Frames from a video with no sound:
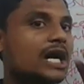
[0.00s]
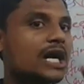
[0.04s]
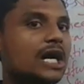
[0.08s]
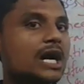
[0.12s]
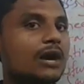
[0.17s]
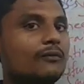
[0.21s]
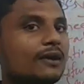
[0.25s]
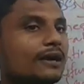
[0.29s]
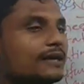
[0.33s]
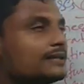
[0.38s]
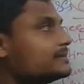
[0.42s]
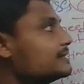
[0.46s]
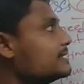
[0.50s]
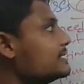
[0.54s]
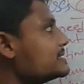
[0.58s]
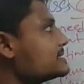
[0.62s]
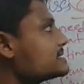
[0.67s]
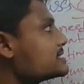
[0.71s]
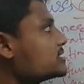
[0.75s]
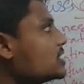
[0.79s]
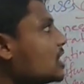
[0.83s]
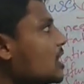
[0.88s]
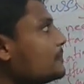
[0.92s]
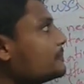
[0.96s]
covered
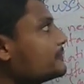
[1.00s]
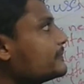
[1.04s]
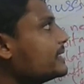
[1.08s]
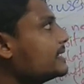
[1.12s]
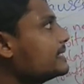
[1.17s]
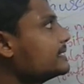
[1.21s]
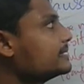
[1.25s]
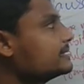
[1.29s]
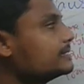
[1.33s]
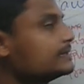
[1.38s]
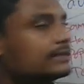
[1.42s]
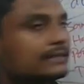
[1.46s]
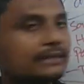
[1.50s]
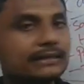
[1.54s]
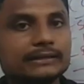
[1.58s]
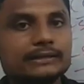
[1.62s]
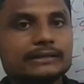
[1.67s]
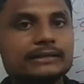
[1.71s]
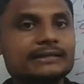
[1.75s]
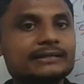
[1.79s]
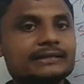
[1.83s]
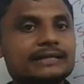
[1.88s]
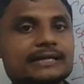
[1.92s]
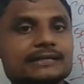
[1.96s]
this chapter
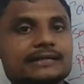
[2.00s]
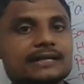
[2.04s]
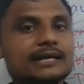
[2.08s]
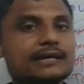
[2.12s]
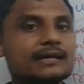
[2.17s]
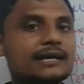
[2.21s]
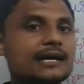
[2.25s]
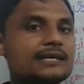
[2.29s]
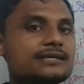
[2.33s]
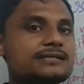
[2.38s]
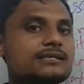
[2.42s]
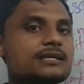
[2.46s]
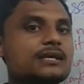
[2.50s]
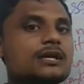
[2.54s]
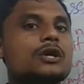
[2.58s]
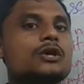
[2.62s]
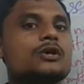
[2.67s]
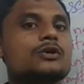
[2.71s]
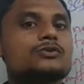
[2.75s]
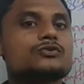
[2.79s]
in detail, guys.